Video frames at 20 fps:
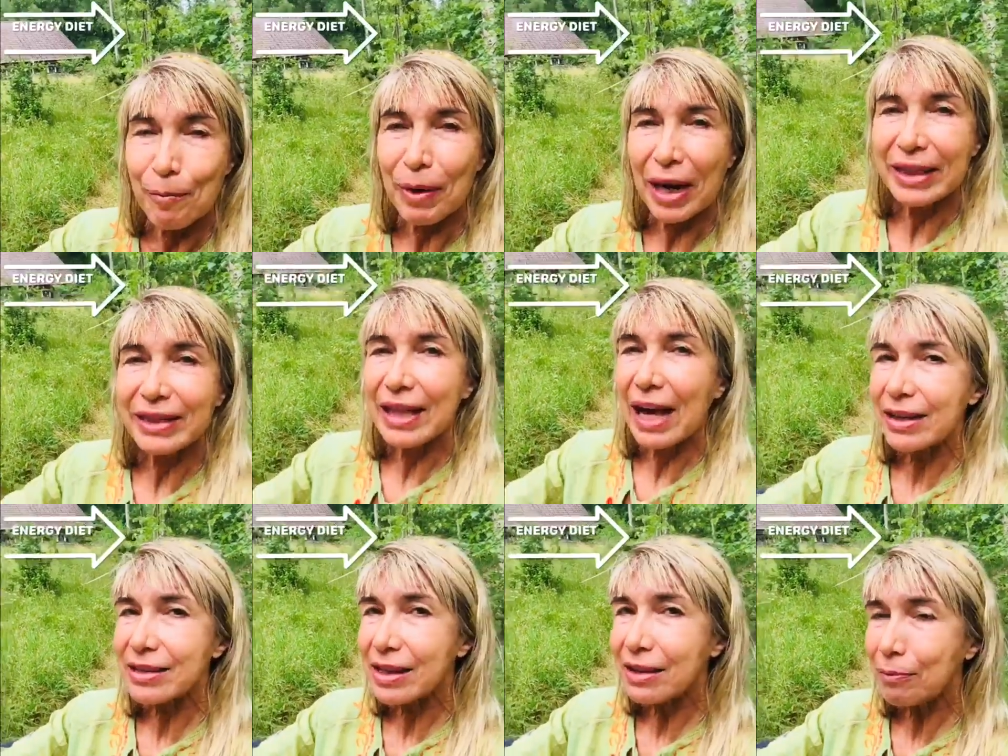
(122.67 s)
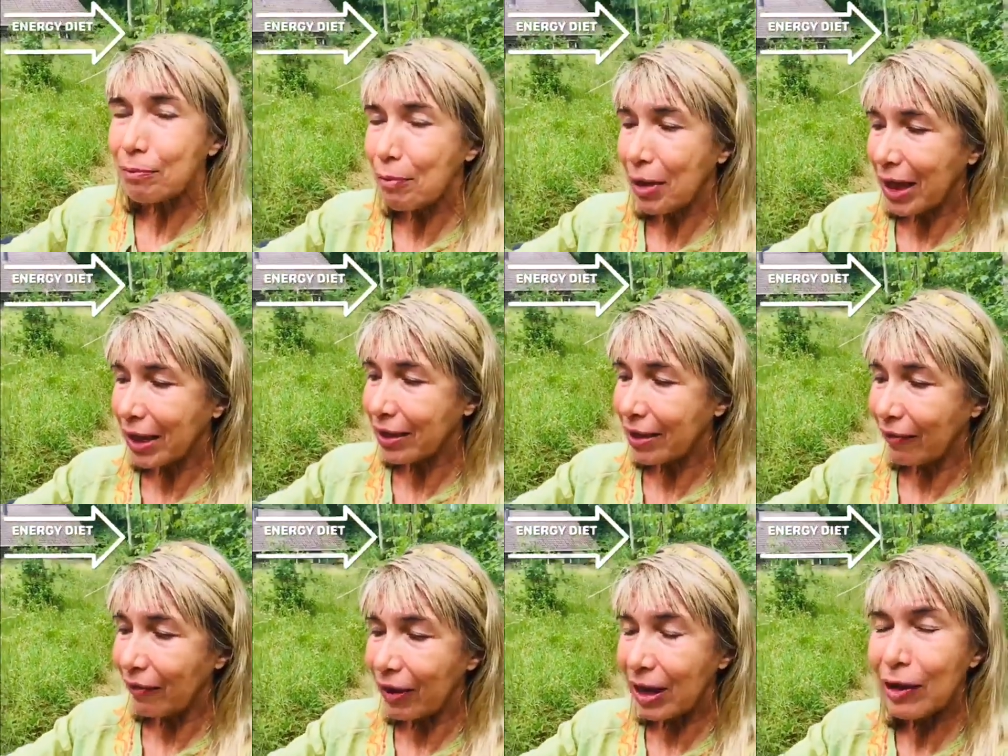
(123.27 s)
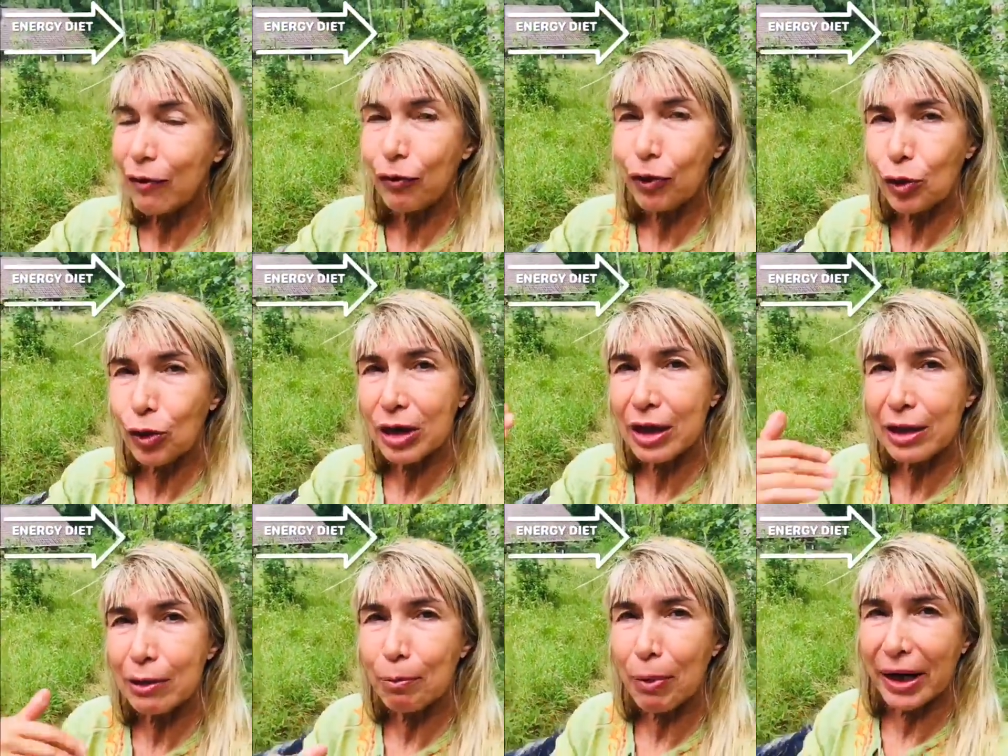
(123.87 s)
but doesn't matter if you
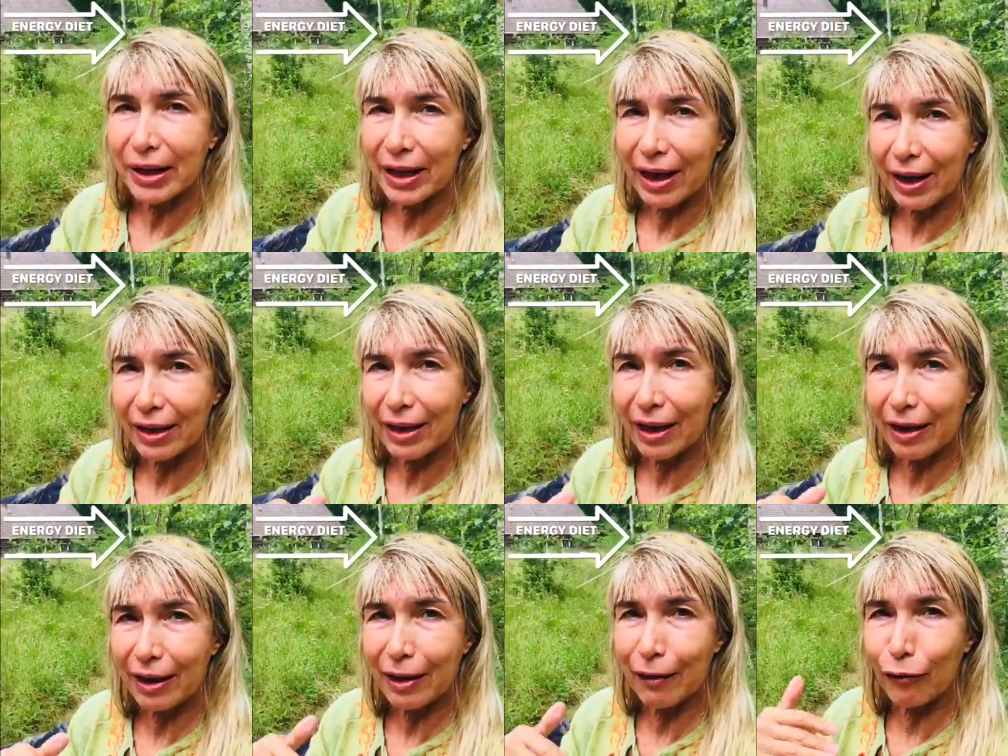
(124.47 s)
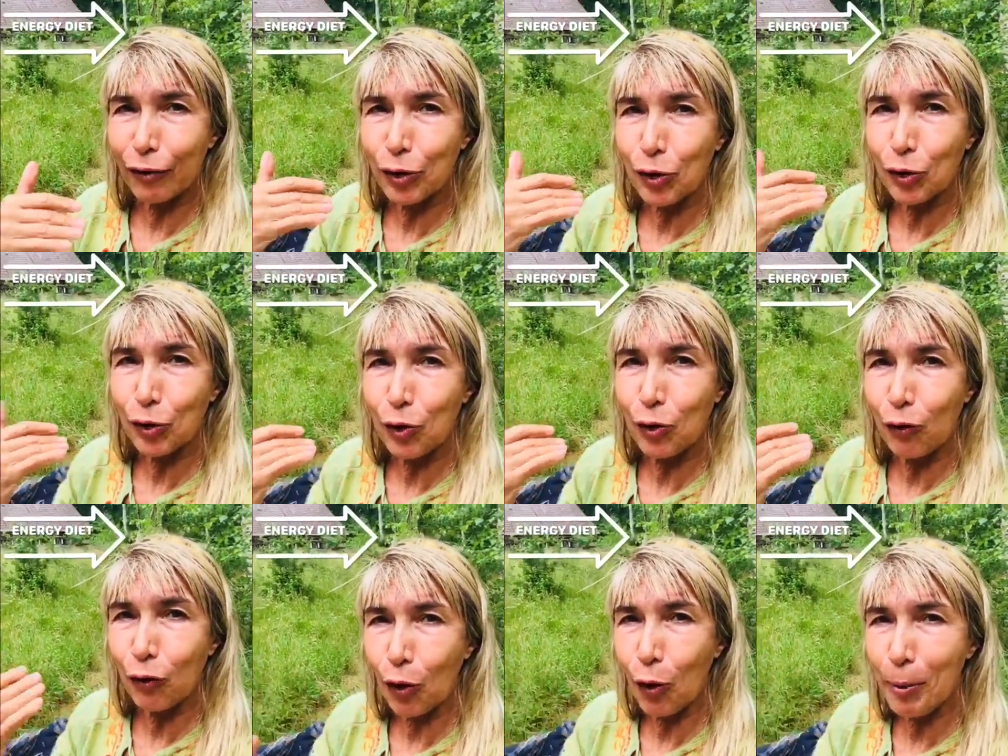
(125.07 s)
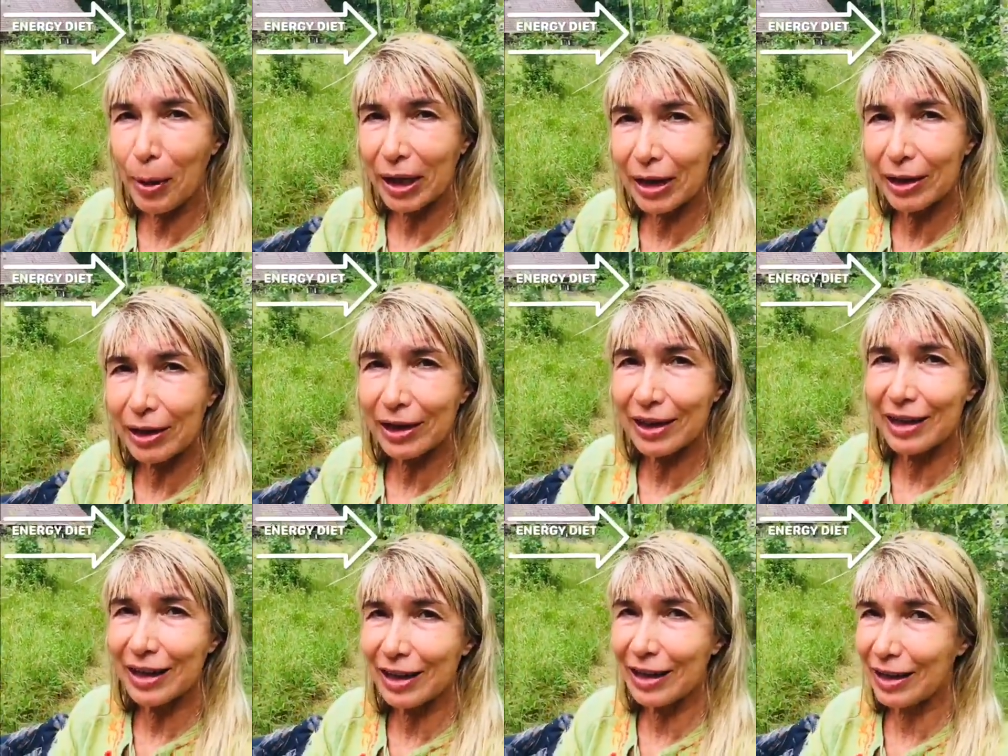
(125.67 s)
eat banana if you woman
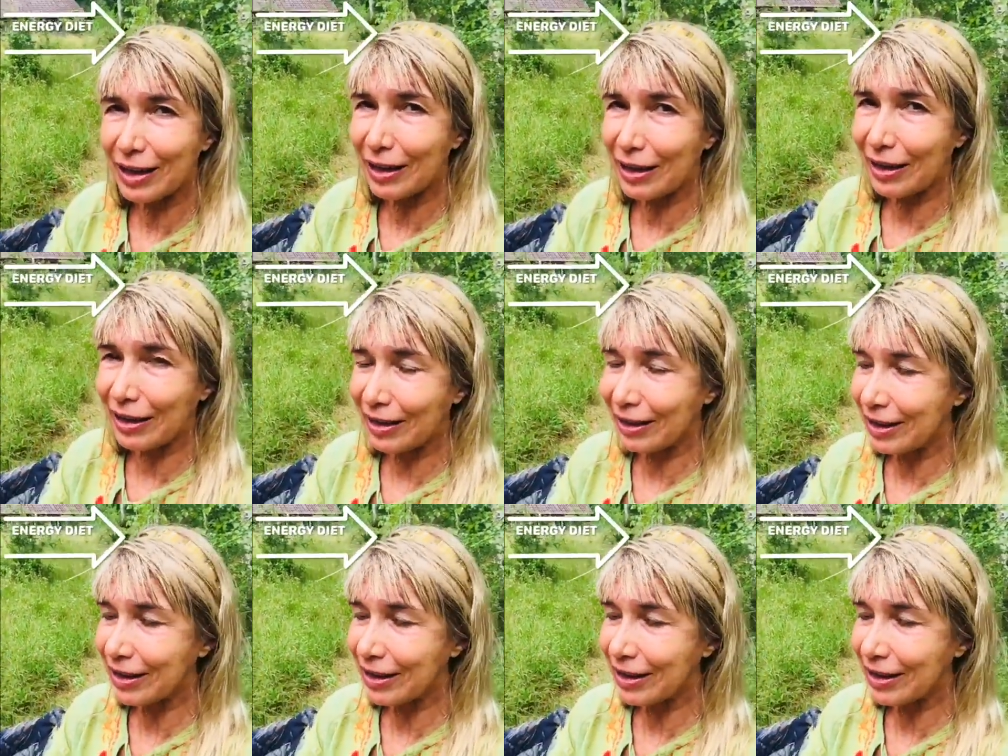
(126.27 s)
uh,